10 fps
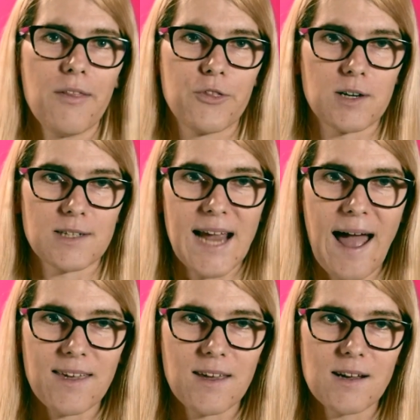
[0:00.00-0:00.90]
they're
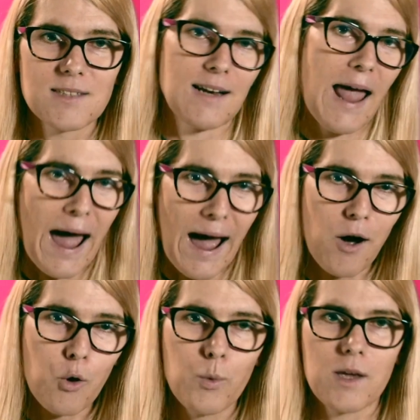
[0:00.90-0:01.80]
attacking us and
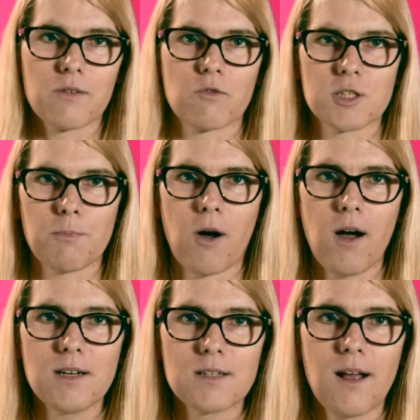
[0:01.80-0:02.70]
how we can
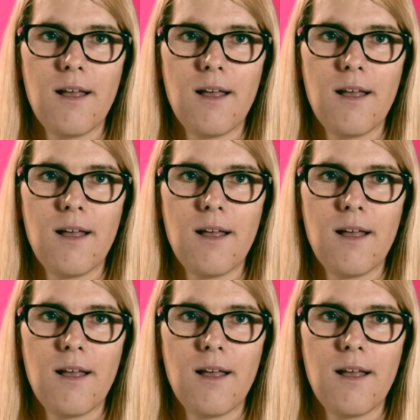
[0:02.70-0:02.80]
respond,